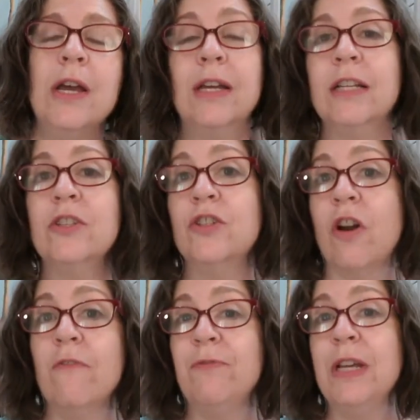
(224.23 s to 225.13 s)
can
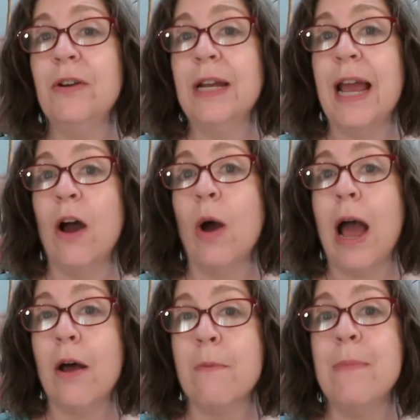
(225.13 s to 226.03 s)
start figuring out
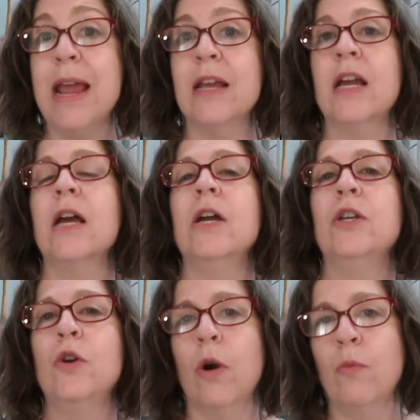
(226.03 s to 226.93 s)
how to make
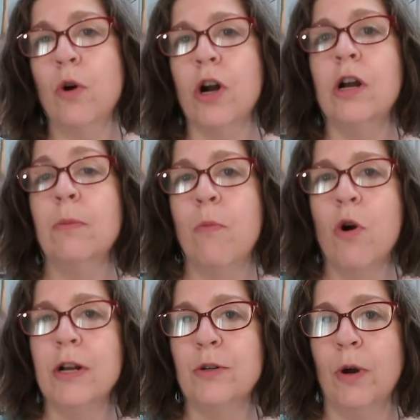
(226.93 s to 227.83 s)
your work
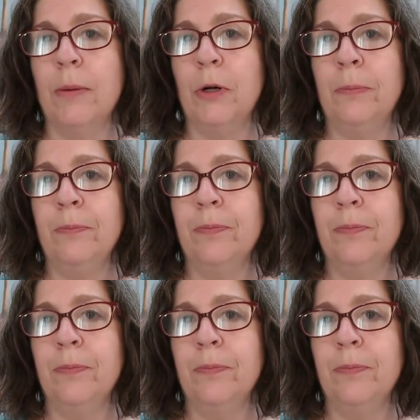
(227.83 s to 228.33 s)
more enjoyable.